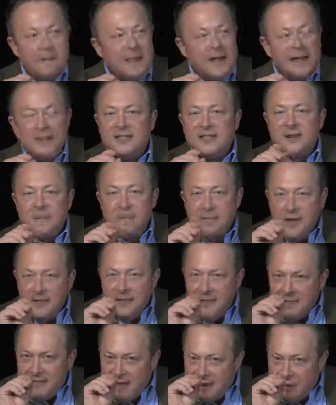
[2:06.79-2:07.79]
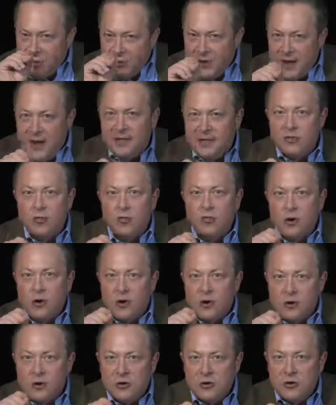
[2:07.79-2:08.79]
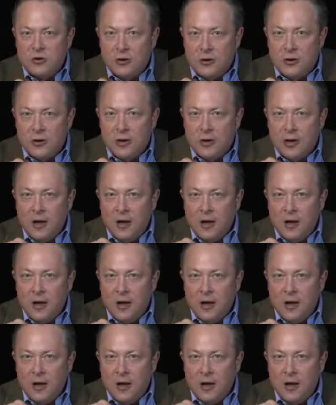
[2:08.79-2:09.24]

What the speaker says: it's something that they create through rehearsal,